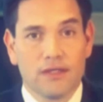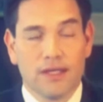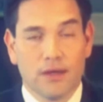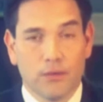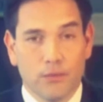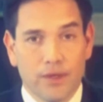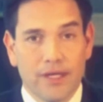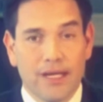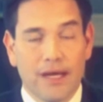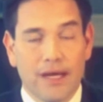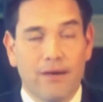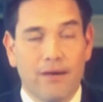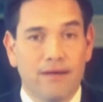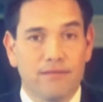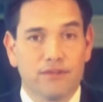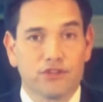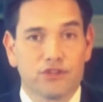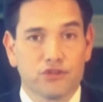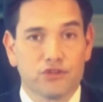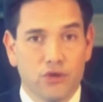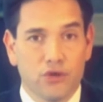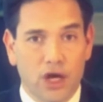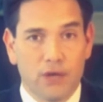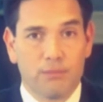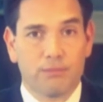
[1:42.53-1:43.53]
that we now have a
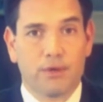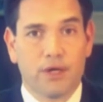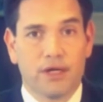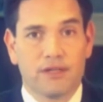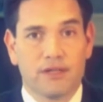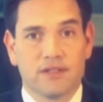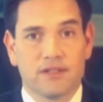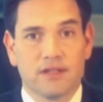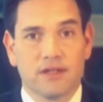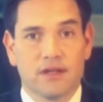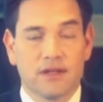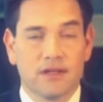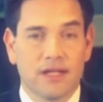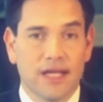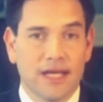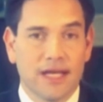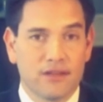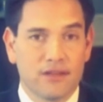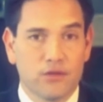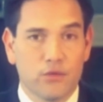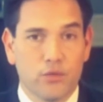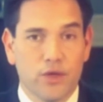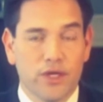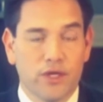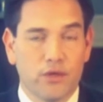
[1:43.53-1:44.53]
strong president,
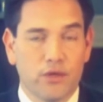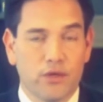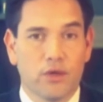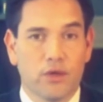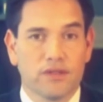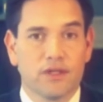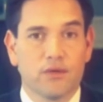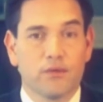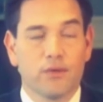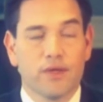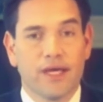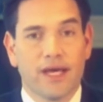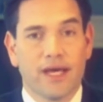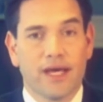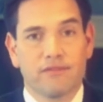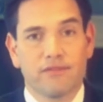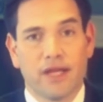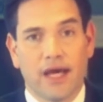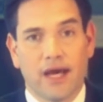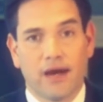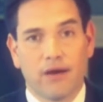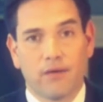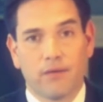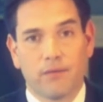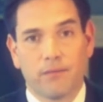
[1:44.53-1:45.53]
unlike the weak one that we have
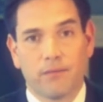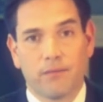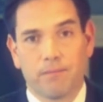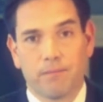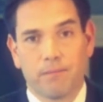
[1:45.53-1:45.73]
now.